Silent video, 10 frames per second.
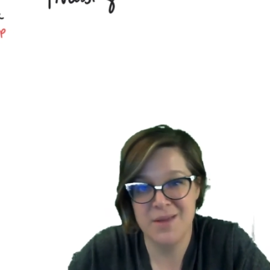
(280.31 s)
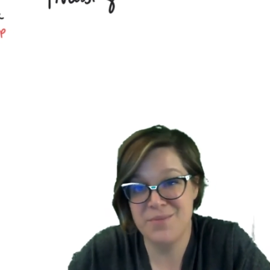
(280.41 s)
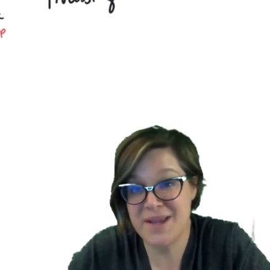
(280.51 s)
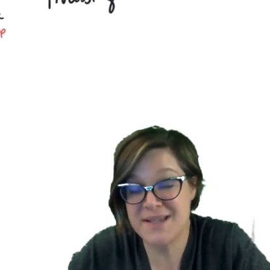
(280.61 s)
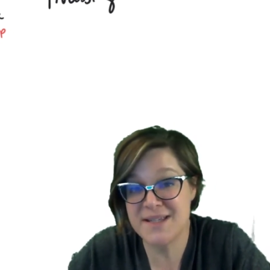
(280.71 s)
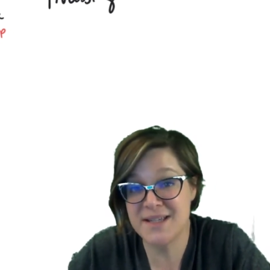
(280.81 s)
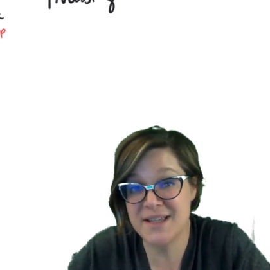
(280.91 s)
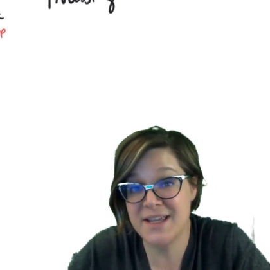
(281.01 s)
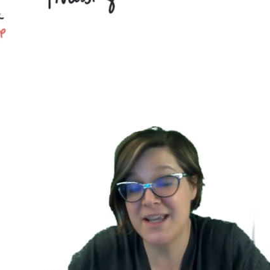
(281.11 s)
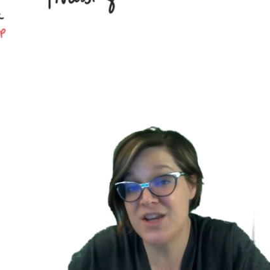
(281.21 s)

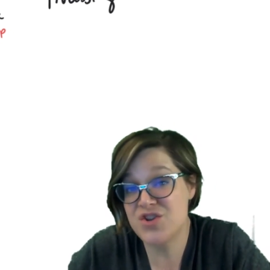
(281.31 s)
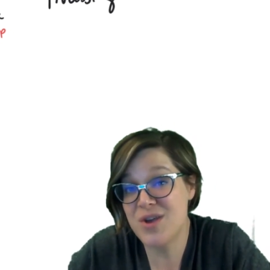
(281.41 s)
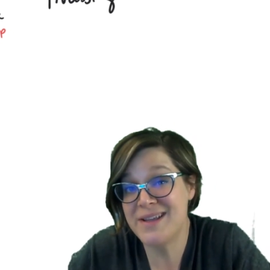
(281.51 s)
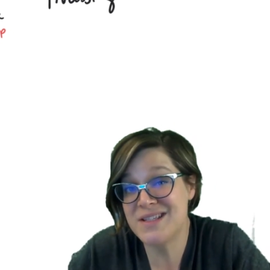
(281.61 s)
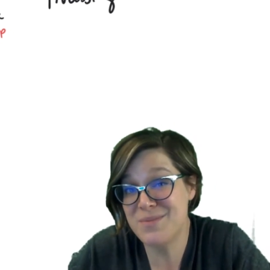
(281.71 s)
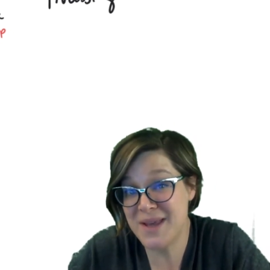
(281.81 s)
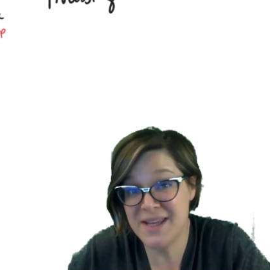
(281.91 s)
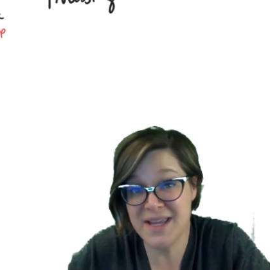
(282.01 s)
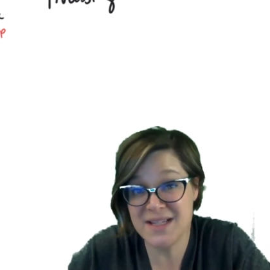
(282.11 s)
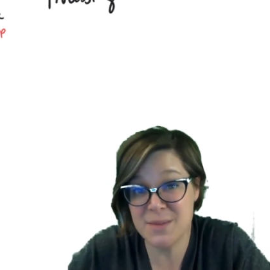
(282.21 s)
Basically, in trying to make
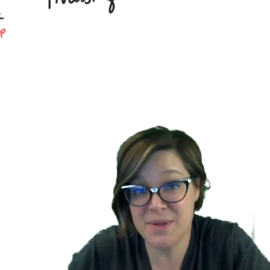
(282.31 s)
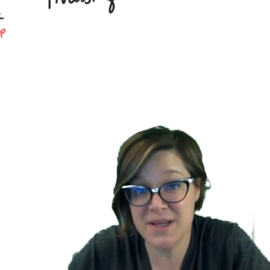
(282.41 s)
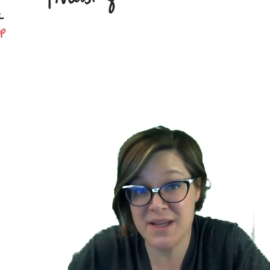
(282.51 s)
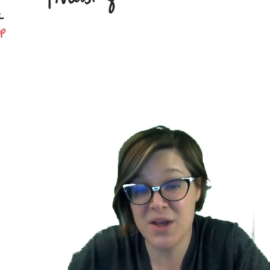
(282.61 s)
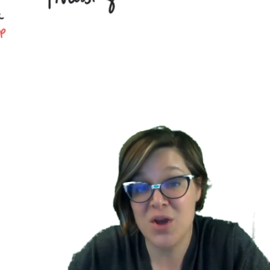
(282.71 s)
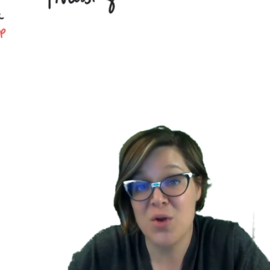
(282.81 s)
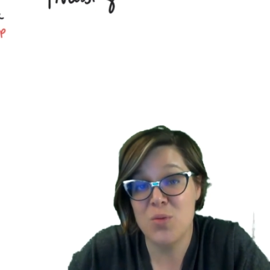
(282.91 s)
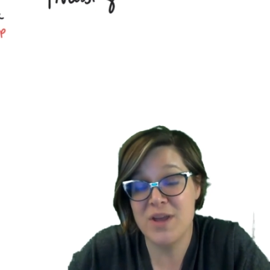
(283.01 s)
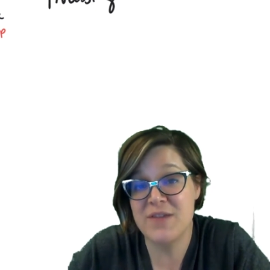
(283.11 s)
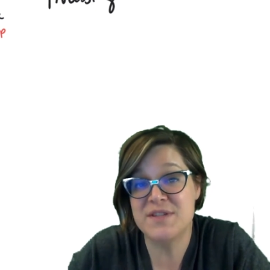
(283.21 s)
ATP,
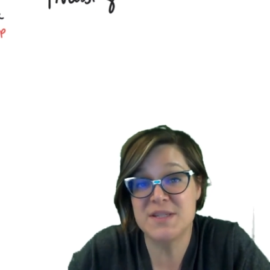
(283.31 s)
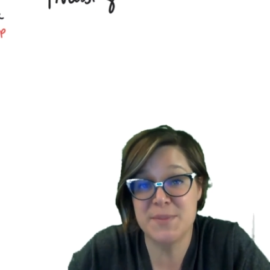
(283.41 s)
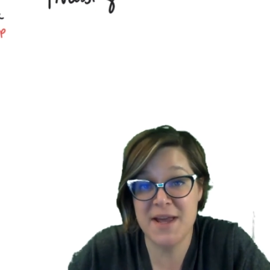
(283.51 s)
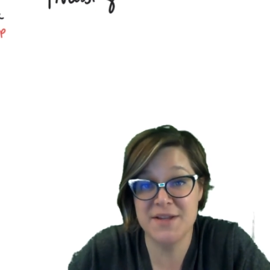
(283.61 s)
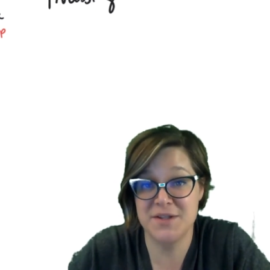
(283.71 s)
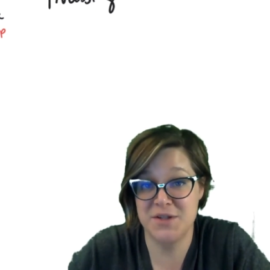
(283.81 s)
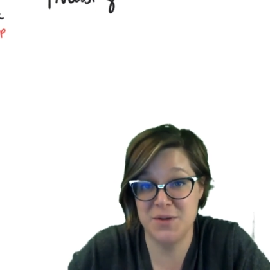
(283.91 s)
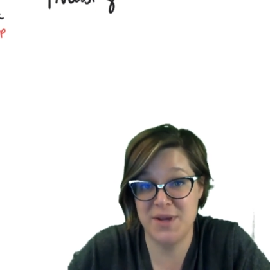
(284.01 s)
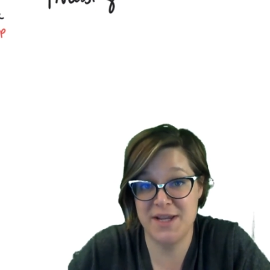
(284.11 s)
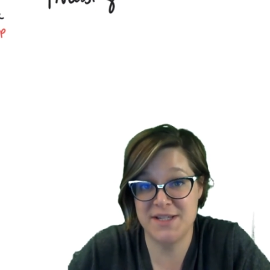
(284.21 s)
we have spent
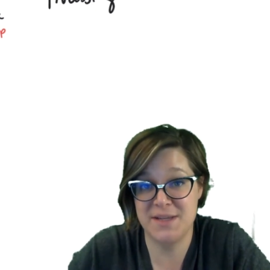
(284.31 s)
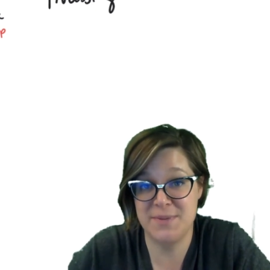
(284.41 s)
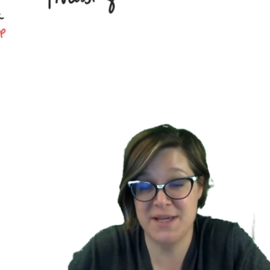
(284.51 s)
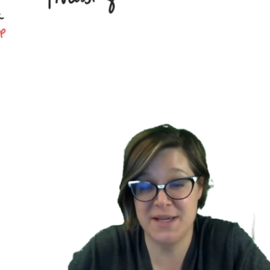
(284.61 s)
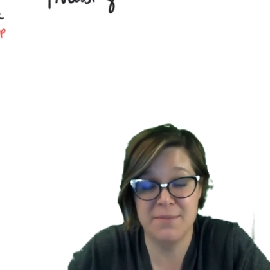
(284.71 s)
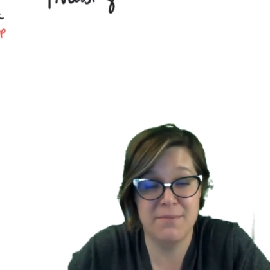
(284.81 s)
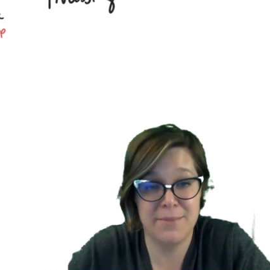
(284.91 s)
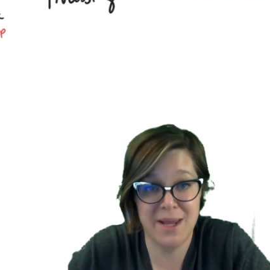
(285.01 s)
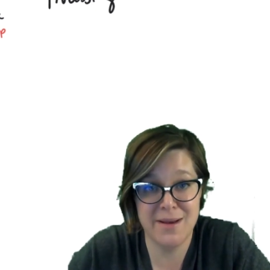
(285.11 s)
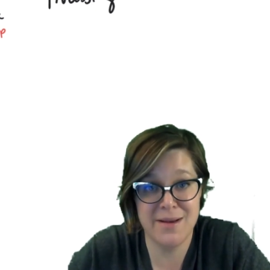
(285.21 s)
2 ATP,
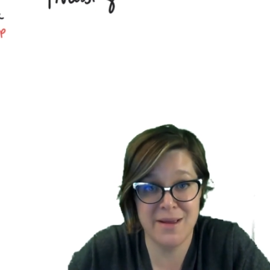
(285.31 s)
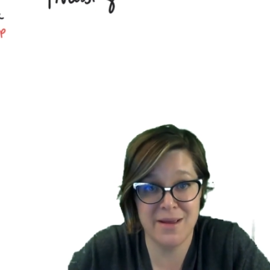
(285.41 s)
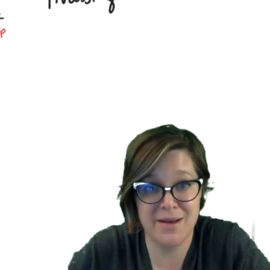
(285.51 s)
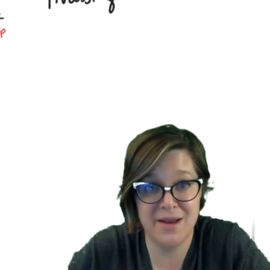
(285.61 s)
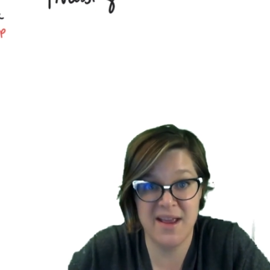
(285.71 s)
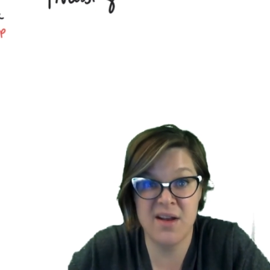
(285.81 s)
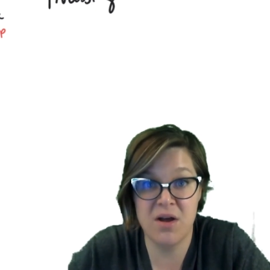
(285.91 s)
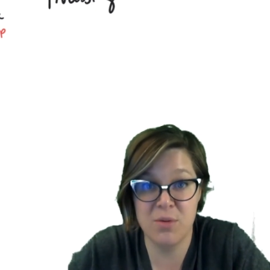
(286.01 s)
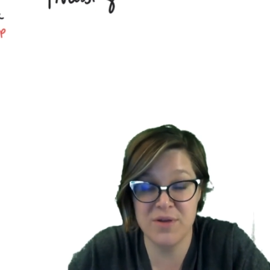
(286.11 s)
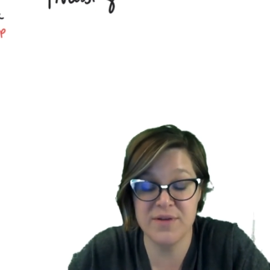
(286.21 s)
made none, and
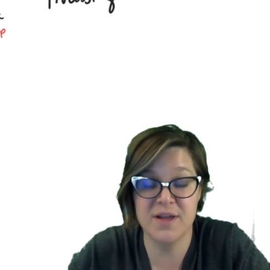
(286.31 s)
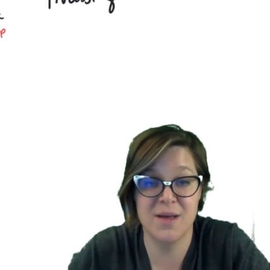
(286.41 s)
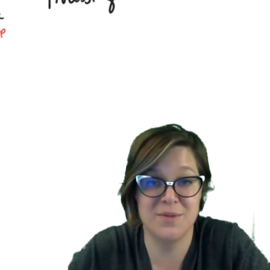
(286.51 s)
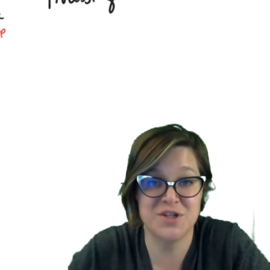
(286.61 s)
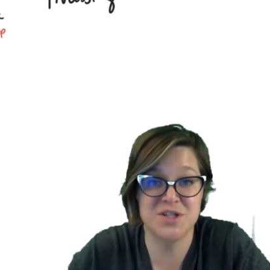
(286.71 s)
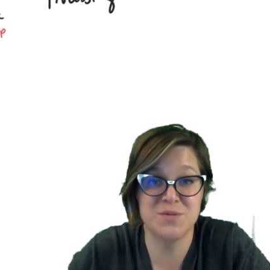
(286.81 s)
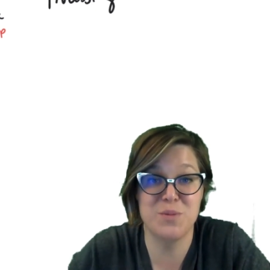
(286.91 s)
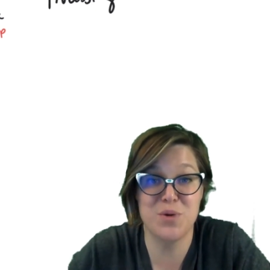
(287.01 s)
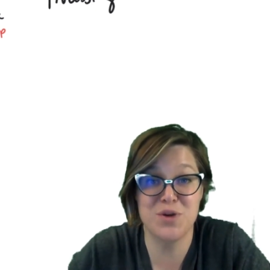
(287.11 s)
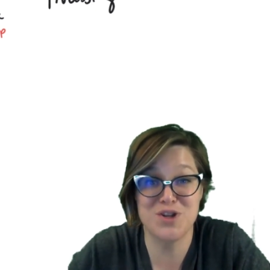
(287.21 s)
all we've accomplished is we've
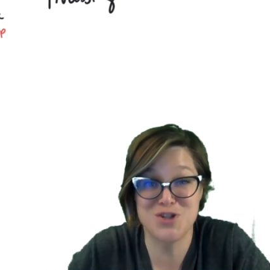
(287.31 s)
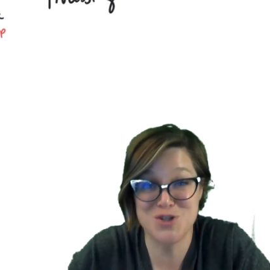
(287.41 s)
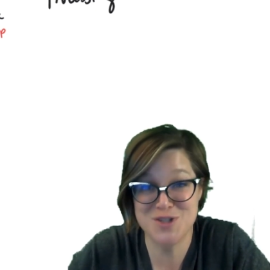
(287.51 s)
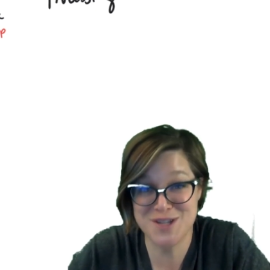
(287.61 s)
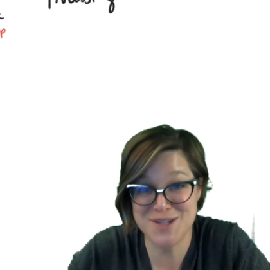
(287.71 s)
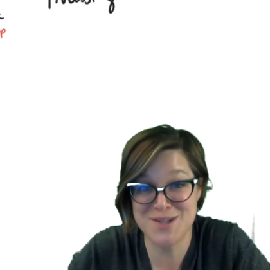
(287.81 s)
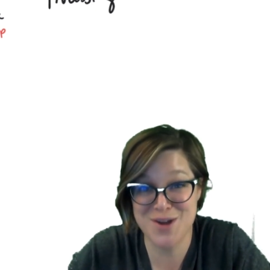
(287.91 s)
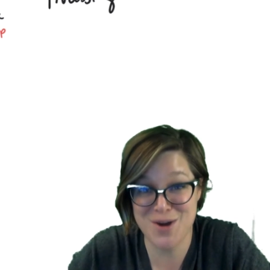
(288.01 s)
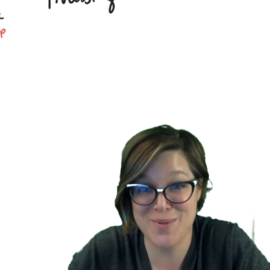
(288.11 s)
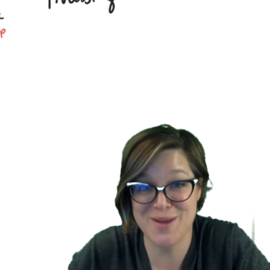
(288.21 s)
broken a
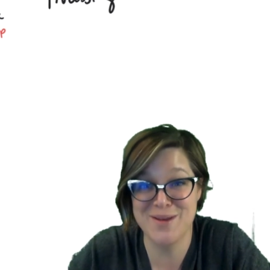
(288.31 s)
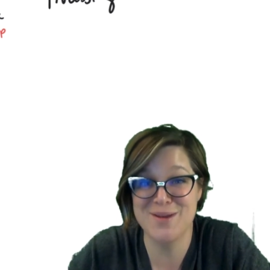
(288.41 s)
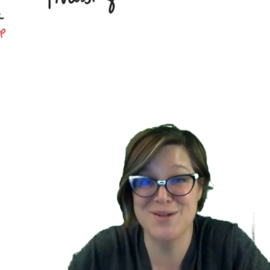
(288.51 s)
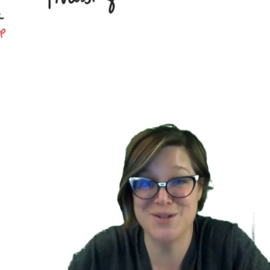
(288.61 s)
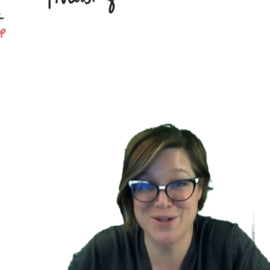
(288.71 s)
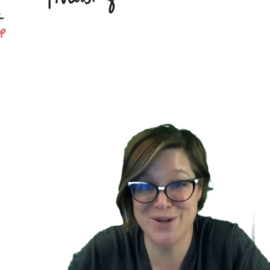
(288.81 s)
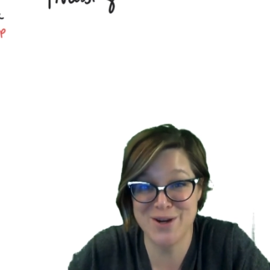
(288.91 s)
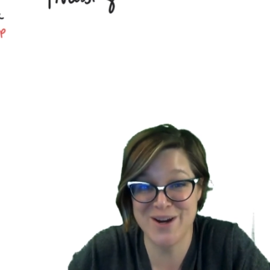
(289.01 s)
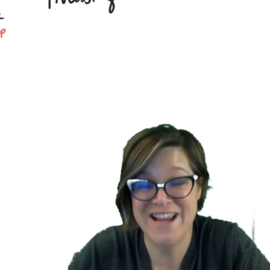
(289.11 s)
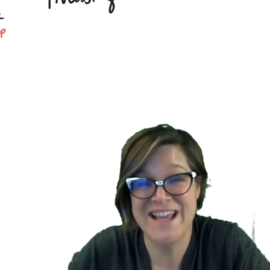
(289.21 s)
6-carbon
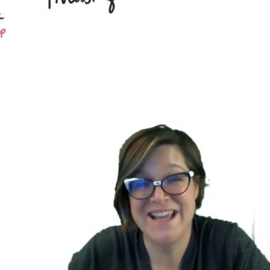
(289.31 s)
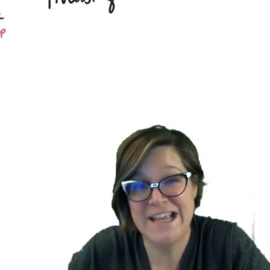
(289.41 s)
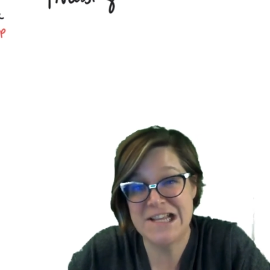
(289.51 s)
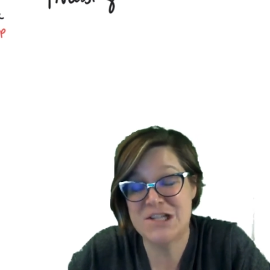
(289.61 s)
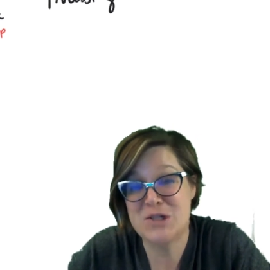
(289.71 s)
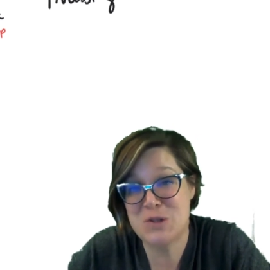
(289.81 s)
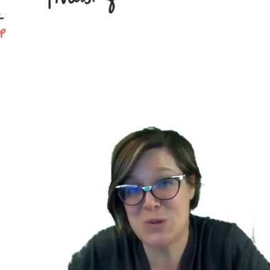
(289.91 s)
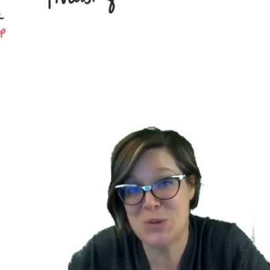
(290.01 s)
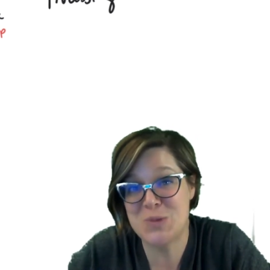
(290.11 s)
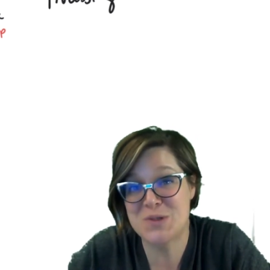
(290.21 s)
sugar into
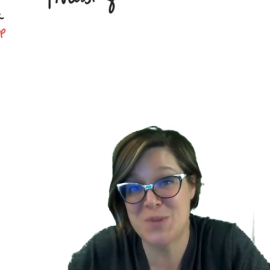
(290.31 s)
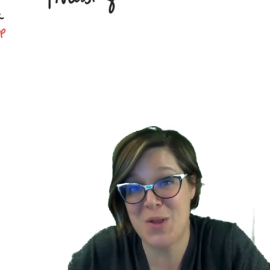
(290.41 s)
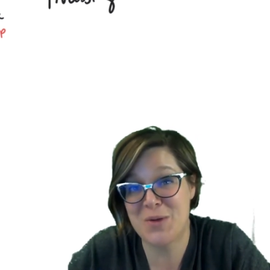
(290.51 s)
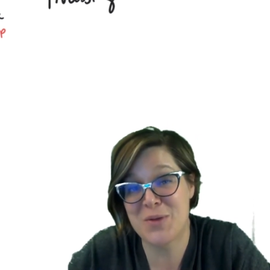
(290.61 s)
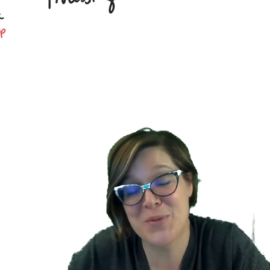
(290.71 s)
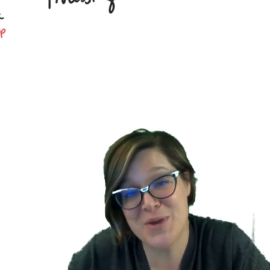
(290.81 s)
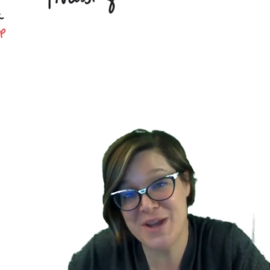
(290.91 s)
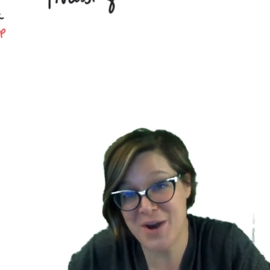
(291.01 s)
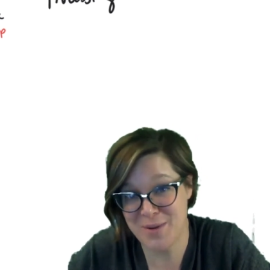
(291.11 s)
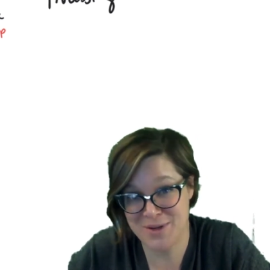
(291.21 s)
2 smaller
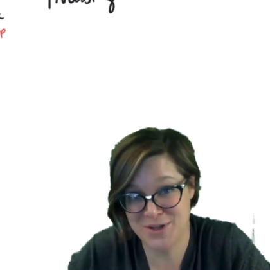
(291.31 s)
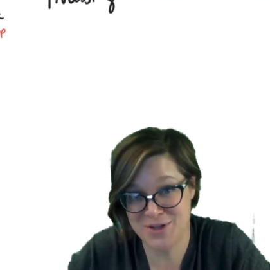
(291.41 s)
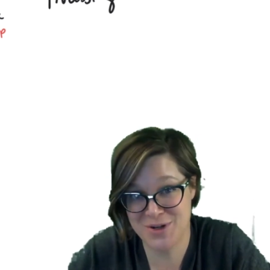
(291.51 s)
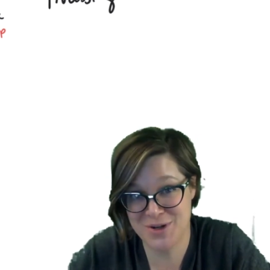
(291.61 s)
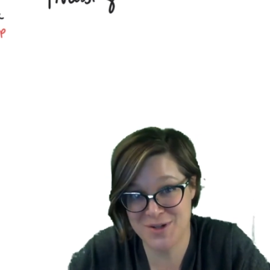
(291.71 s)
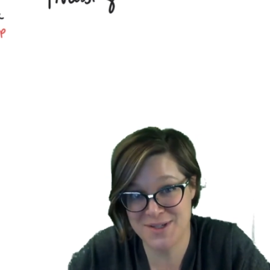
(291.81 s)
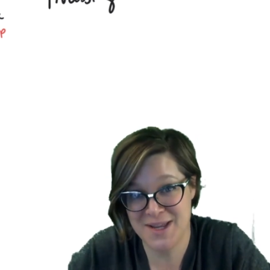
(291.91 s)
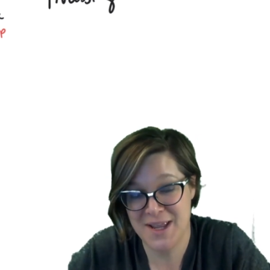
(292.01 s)
3-carbon sugars.